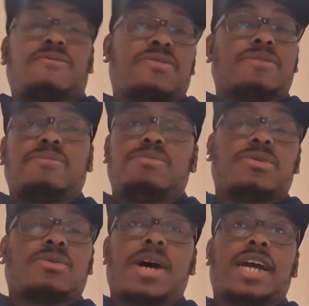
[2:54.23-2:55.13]
from
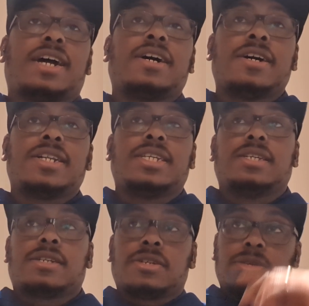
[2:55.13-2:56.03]
quite
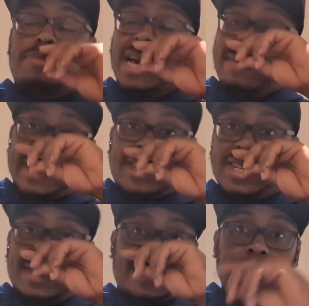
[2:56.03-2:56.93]
early, because Babic
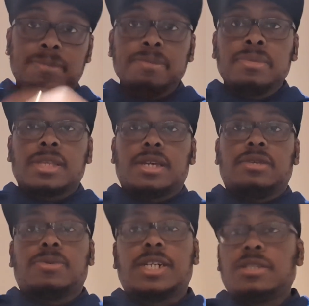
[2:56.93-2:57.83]

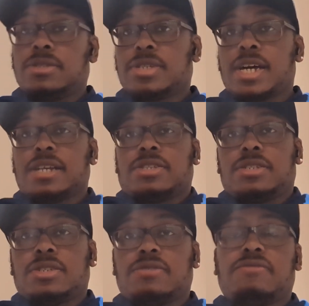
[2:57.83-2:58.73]
is one of those guys
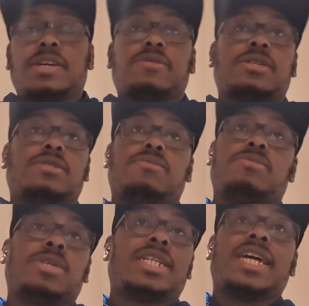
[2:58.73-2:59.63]
that's just very
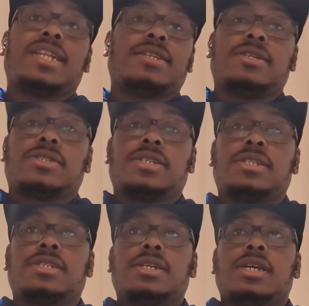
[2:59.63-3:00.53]
relentless.
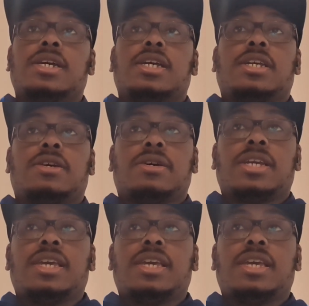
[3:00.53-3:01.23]
And you know,